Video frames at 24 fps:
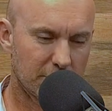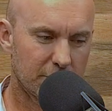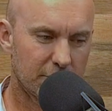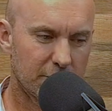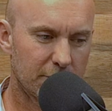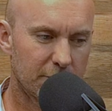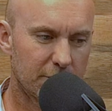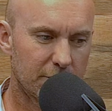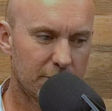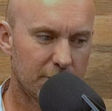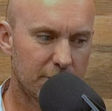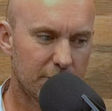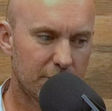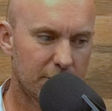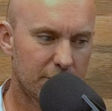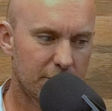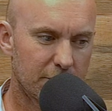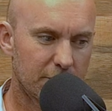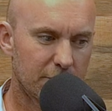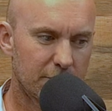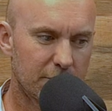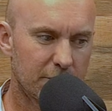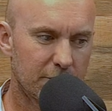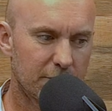
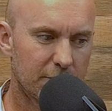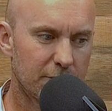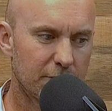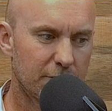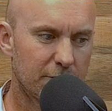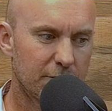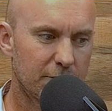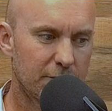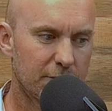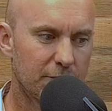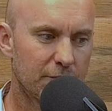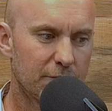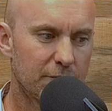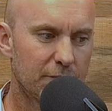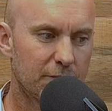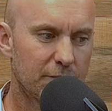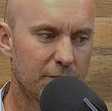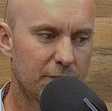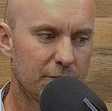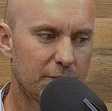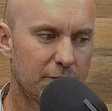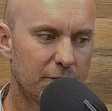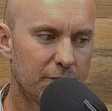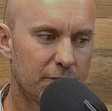
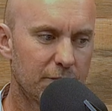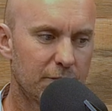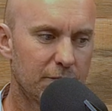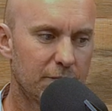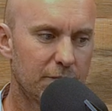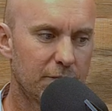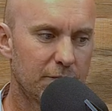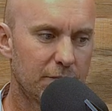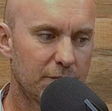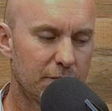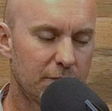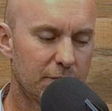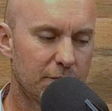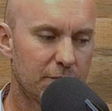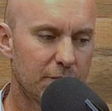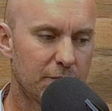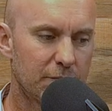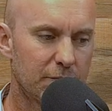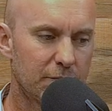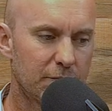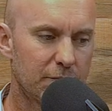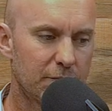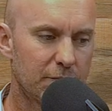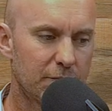
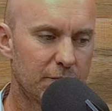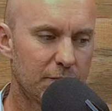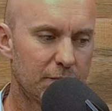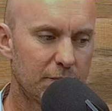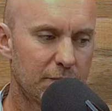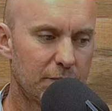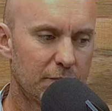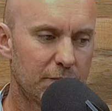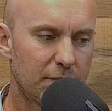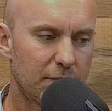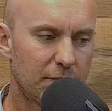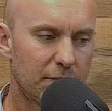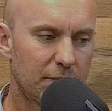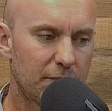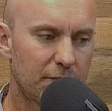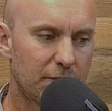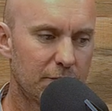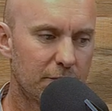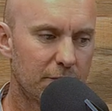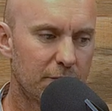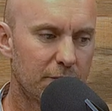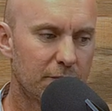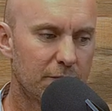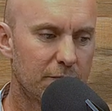
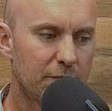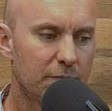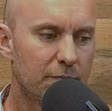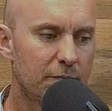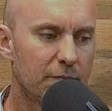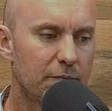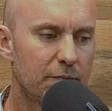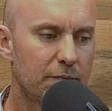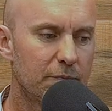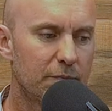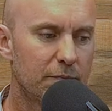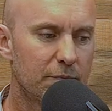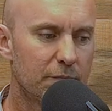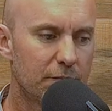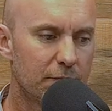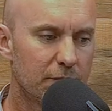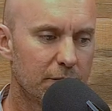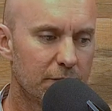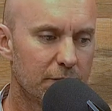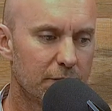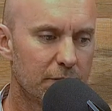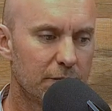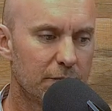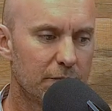
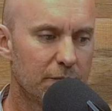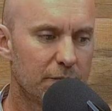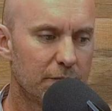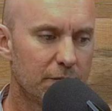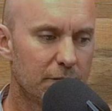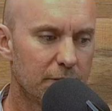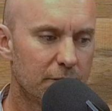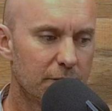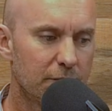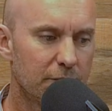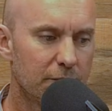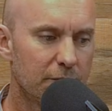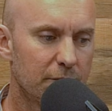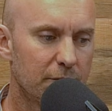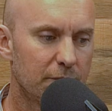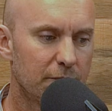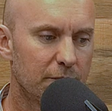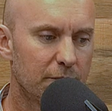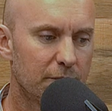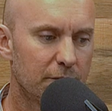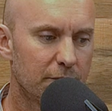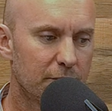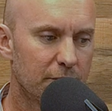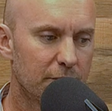
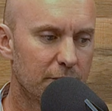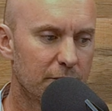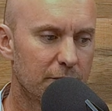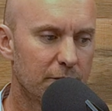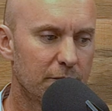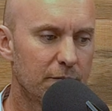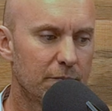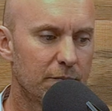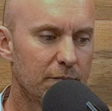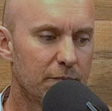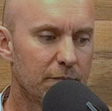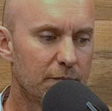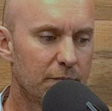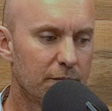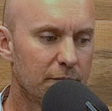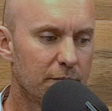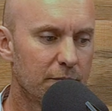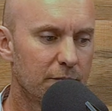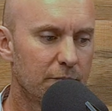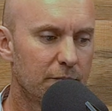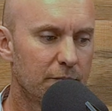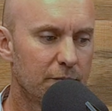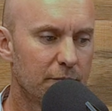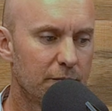
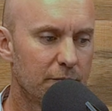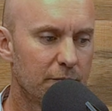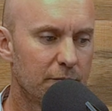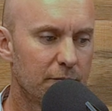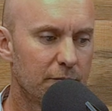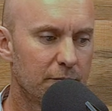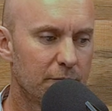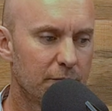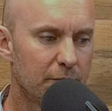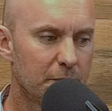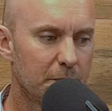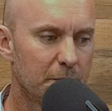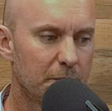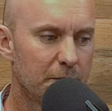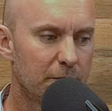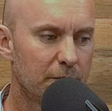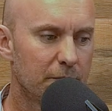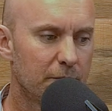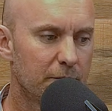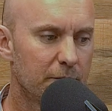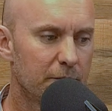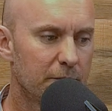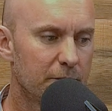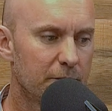No words are spoken by the person on screen.